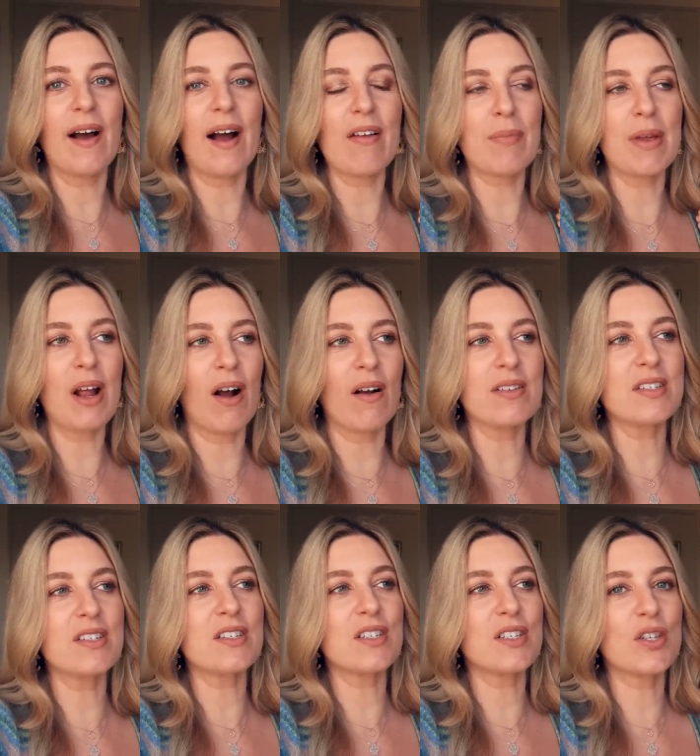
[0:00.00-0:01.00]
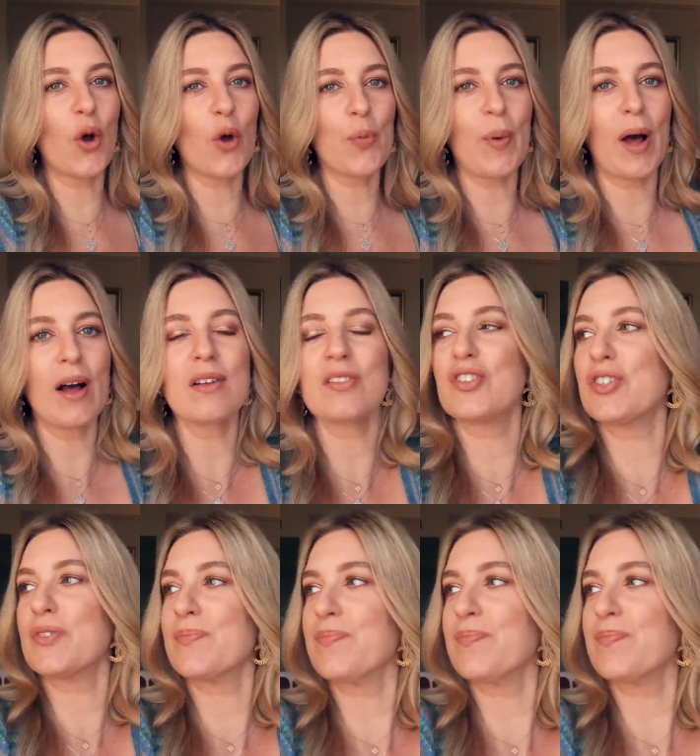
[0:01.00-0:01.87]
that I've been asked so much.